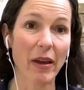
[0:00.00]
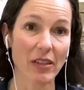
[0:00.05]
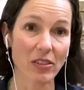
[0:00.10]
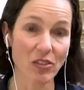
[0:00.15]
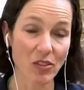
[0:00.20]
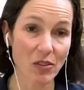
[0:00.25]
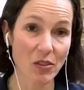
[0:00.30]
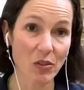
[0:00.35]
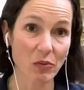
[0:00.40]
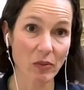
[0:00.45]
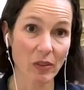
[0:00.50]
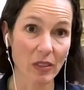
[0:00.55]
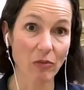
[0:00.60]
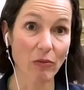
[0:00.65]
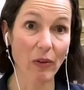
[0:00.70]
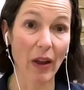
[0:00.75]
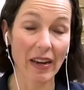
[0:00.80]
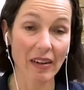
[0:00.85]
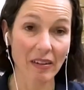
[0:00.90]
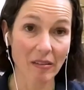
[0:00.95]
patients were
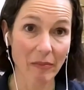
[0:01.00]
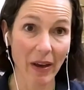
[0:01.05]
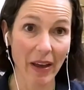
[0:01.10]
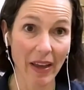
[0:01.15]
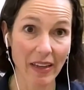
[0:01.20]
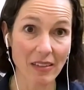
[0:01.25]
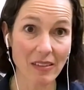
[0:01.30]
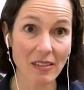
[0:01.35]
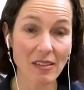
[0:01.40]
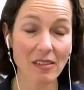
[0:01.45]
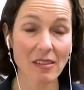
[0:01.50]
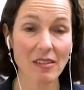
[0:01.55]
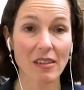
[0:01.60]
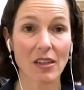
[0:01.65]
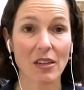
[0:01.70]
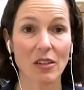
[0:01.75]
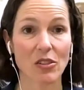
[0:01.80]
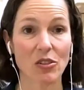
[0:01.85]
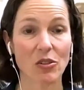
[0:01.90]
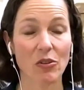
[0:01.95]
randomized
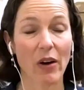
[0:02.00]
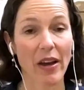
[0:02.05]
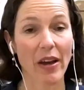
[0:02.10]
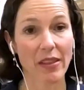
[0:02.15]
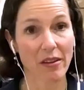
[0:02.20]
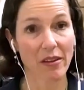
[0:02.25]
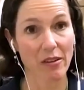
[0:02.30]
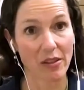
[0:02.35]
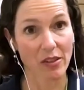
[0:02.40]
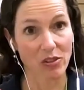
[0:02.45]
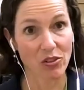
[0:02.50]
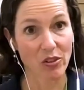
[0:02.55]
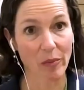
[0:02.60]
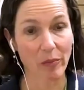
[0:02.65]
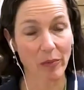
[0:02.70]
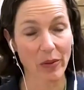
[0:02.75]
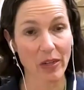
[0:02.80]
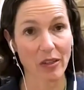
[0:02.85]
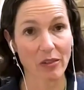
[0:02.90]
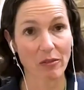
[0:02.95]
to either the
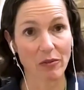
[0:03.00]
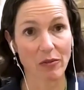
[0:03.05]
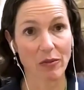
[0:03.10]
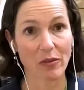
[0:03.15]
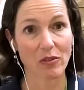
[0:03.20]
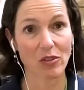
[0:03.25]
triplet of